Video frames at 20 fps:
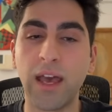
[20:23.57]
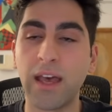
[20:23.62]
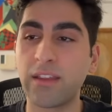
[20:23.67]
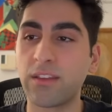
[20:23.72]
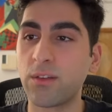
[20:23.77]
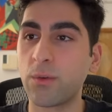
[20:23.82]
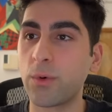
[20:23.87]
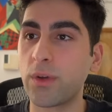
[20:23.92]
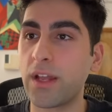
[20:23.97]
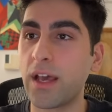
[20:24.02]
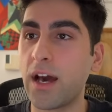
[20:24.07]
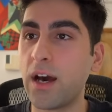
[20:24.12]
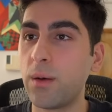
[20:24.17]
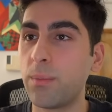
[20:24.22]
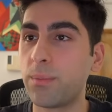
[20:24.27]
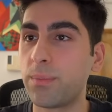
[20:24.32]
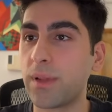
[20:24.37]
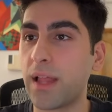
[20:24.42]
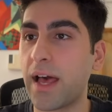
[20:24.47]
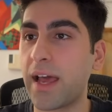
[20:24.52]
as it would
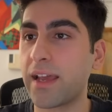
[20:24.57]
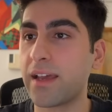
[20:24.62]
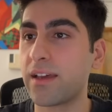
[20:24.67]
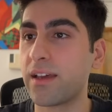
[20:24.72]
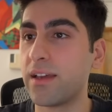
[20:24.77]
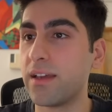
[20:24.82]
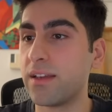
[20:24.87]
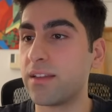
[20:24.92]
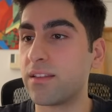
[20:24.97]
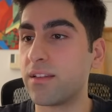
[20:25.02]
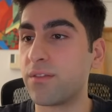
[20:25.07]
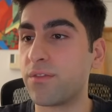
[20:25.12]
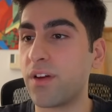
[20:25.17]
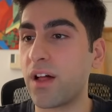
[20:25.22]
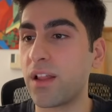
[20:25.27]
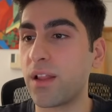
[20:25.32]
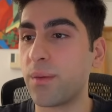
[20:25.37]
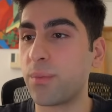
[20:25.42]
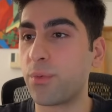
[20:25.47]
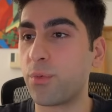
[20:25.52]
help black
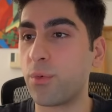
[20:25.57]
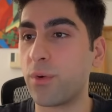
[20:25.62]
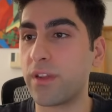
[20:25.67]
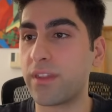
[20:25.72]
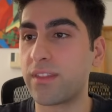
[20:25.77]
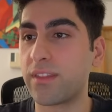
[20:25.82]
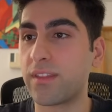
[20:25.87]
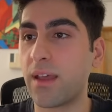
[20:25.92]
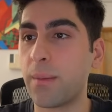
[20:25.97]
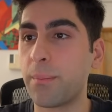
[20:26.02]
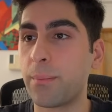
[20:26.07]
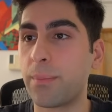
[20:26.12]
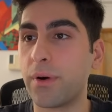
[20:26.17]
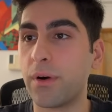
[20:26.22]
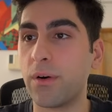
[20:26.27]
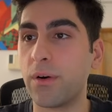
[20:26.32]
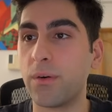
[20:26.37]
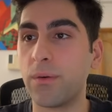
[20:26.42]
develop with tempo.